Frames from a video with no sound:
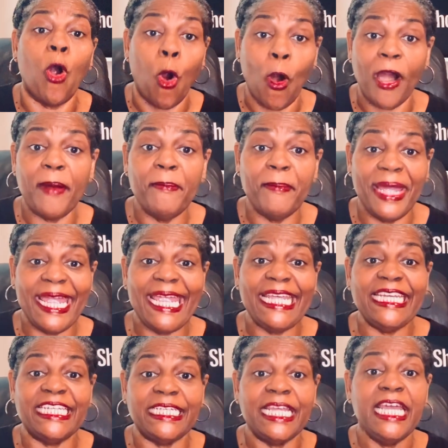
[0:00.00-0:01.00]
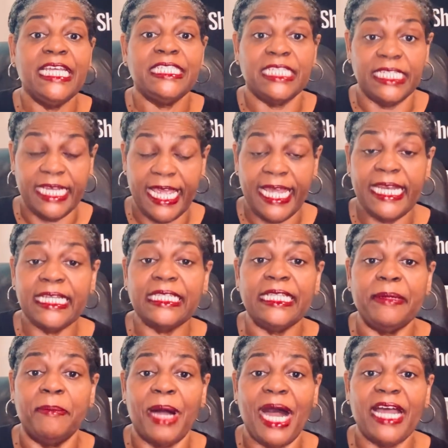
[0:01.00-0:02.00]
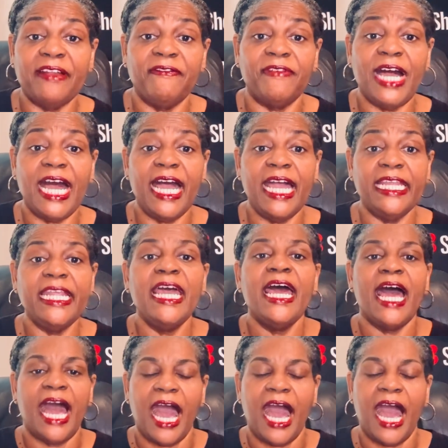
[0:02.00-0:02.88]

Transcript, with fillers: are made and genetically modified,